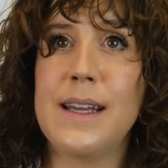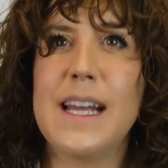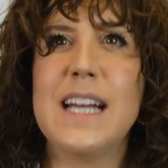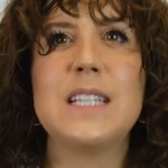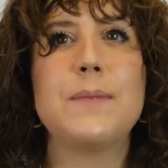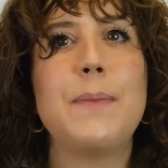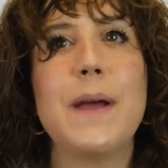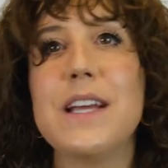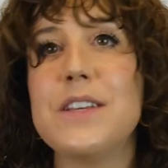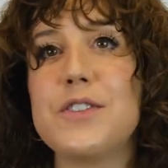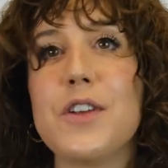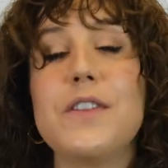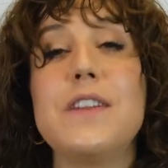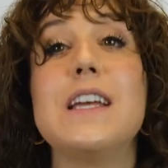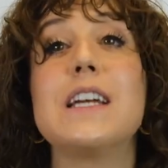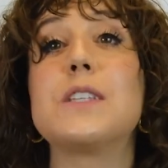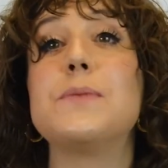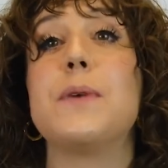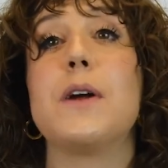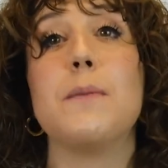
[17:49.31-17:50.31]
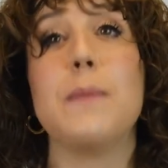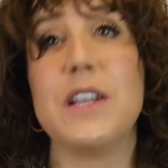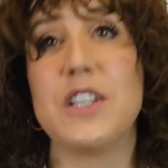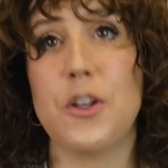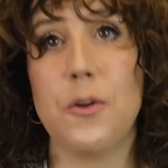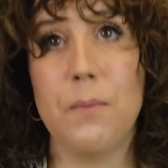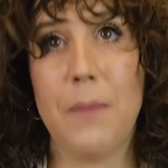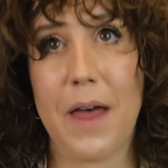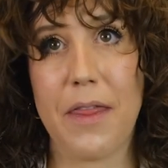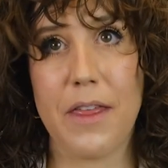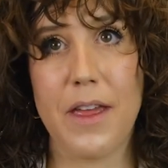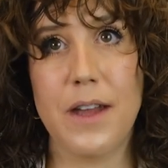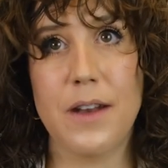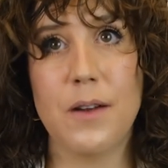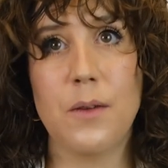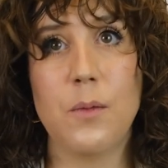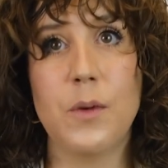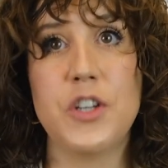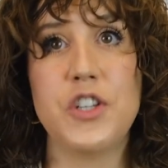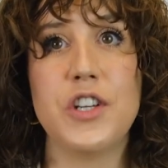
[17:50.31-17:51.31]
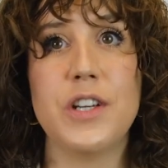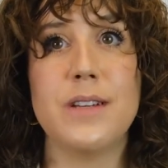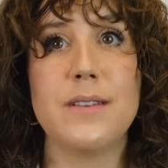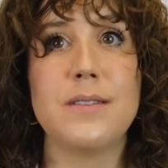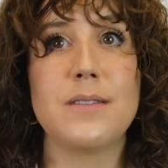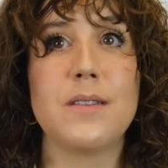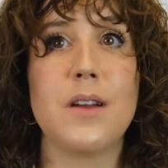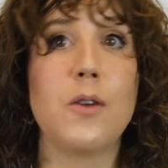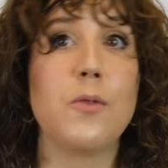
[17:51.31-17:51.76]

It's based on the experimental method, which is